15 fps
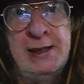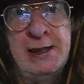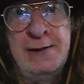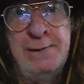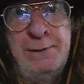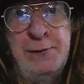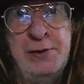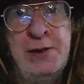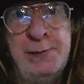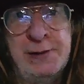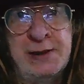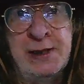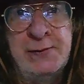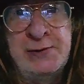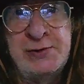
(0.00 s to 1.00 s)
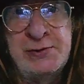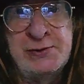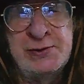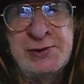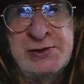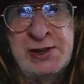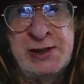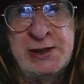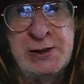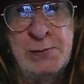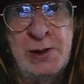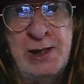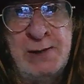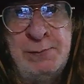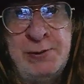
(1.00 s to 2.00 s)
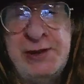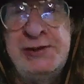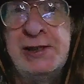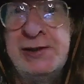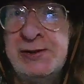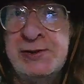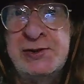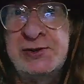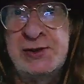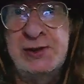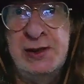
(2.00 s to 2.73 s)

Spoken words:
And I thought, here we go, this is going to take a while, but it didn't.